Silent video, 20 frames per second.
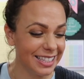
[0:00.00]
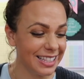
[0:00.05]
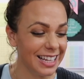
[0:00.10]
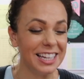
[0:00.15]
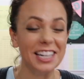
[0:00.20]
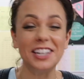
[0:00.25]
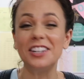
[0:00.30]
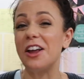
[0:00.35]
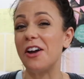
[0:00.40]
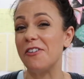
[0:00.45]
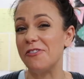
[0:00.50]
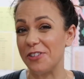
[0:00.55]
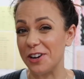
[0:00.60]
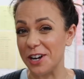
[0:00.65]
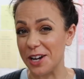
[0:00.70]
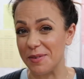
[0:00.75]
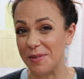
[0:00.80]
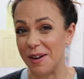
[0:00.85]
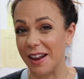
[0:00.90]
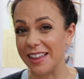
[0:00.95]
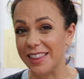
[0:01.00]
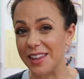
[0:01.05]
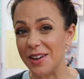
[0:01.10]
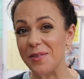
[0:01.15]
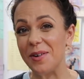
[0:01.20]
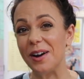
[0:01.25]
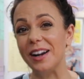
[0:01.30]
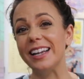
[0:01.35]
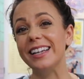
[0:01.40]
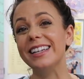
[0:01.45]
they did not forget about it. They
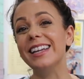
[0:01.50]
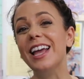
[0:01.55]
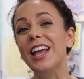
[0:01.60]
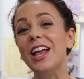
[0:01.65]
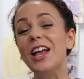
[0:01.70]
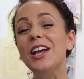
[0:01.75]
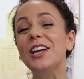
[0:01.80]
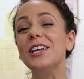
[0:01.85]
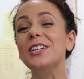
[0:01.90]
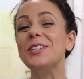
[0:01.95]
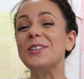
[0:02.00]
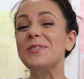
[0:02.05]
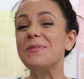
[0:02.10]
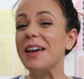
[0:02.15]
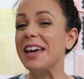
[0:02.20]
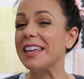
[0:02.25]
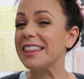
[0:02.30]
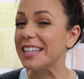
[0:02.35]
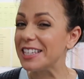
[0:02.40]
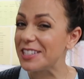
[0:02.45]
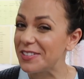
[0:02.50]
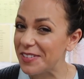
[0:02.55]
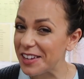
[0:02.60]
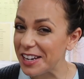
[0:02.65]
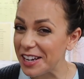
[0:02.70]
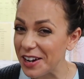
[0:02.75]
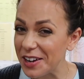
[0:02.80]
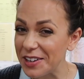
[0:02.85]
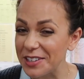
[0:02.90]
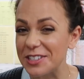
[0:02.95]
wanted to make this
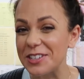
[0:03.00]
video,